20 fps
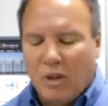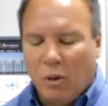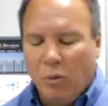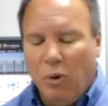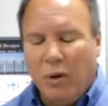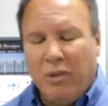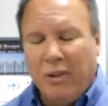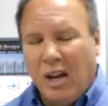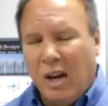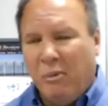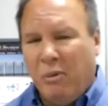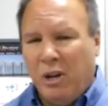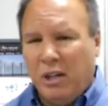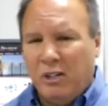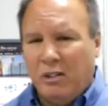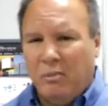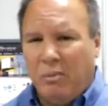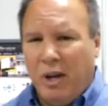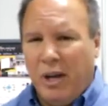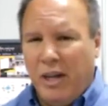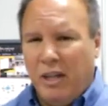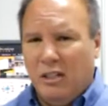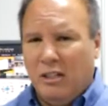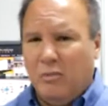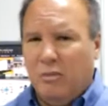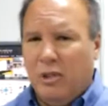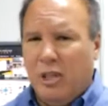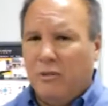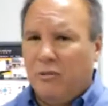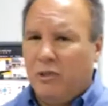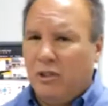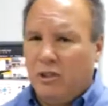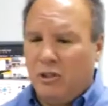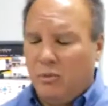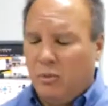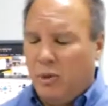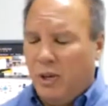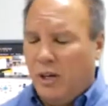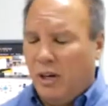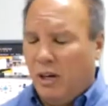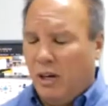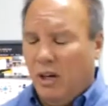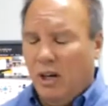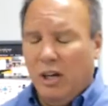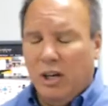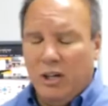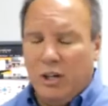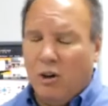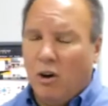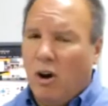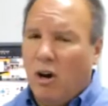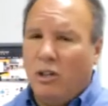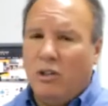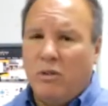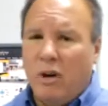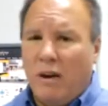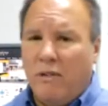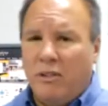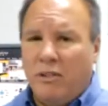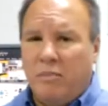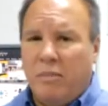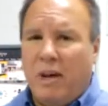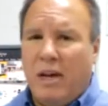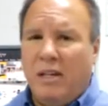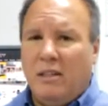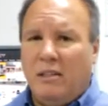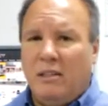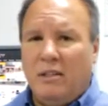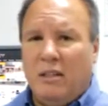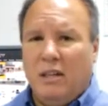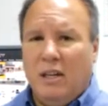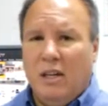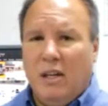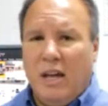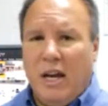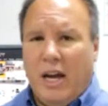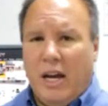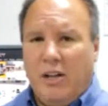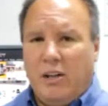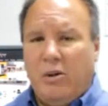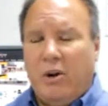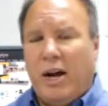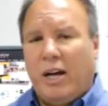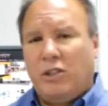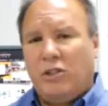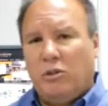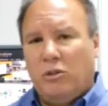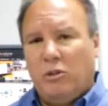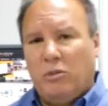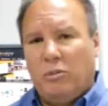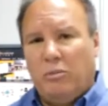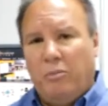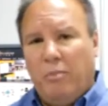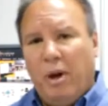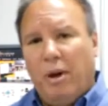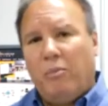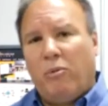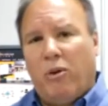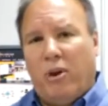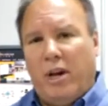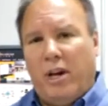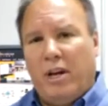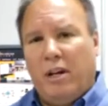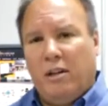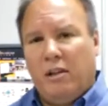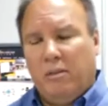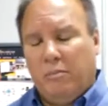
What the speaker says: One thing I want to explain is the difference between your hard drive space and your actual memory.